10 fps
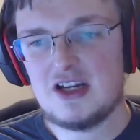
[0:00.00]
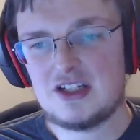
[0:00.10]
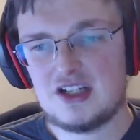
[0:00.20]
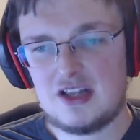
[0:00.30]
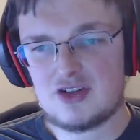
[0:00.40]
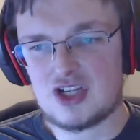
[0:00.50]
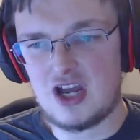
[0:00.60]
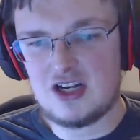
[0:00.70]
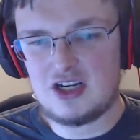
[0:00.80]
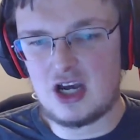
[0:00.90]
delivers
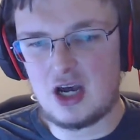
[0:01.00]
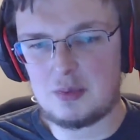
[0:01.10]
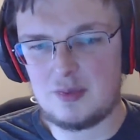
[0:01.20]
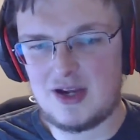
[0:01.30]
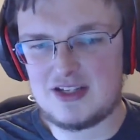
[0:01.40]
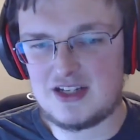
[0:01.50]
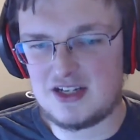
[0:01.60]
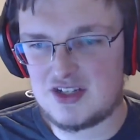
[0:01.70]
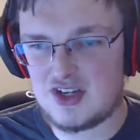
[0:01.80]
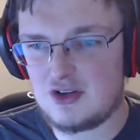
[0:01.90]
uncompromising
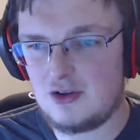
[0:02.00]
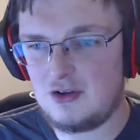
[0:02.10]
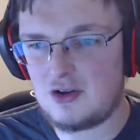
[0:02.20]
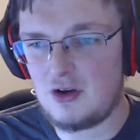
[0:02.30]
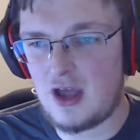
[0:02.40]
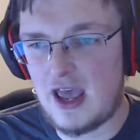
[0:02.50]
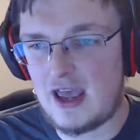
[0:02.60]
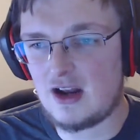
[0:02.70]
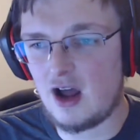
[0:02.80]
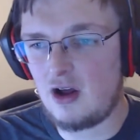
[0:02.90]
single
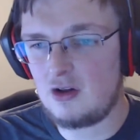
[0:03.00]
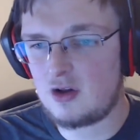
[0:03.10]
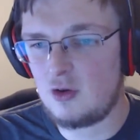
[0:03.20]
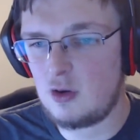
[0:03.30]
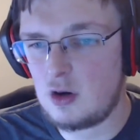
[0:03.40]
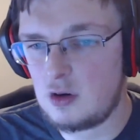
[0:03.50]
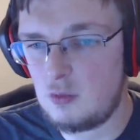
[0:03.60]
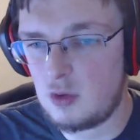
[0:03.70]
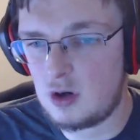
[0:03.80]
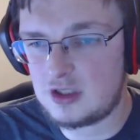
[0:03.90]
and all-core
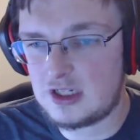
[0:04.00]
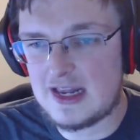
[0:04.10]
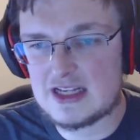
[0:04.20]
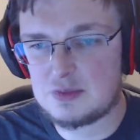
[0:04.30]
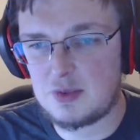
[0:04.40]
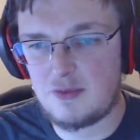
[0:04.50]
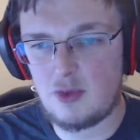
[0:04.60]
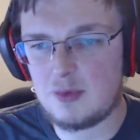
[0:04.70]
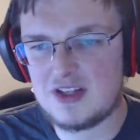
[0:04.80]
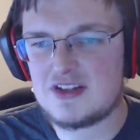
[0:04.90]
world-class
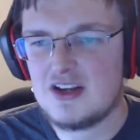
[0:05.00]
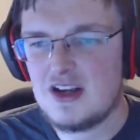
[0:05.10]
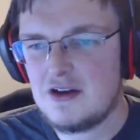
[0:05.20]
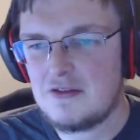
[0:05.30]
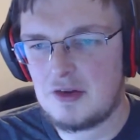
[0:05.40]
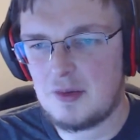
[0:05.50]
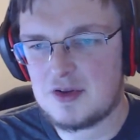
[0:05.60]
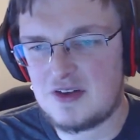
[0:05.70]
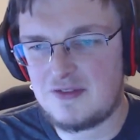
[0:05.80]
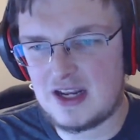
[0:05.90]
performance for the
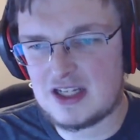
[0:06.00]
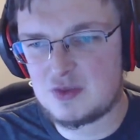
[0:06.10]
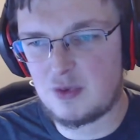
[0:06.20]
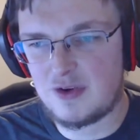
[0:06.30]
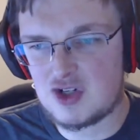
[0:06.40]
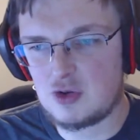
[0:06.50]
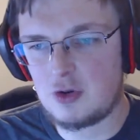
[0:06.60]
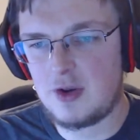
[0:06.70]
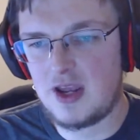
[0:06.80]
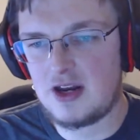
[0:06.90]
most advanced professional
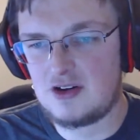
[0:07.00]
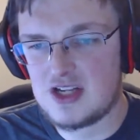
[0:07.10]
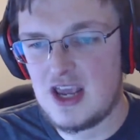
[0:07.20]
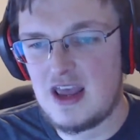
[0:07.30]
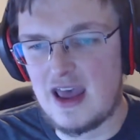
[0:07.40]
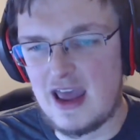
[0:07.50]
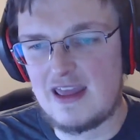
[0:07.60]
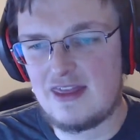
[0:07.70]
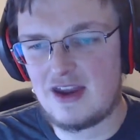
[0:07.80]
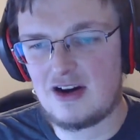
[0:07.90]
creators
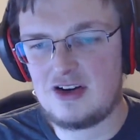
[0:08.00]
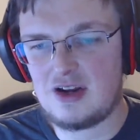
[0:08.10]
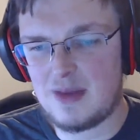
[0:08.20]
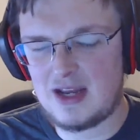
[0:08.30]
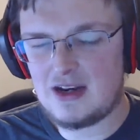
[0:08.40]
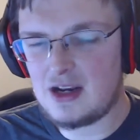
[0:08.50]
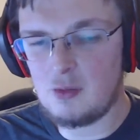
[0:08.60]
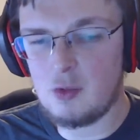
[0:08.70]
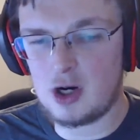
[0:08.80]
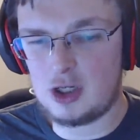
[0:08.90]
and their demanding
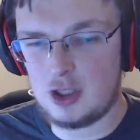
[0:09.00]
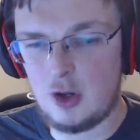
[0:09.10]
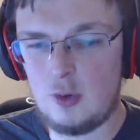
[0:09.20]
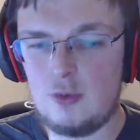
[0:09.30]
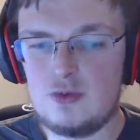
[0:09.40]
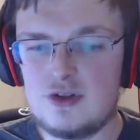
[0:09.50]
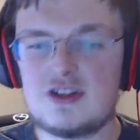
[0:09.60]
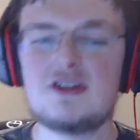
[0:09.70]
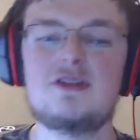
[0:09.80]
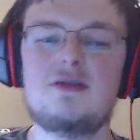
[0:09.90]

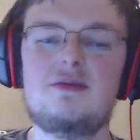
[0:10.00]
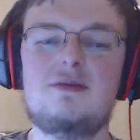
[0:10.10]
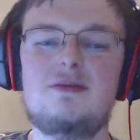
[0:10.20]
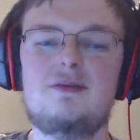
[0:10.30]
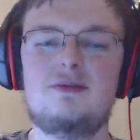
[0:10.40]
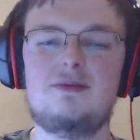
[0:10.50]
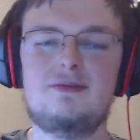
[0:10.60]
workloads. And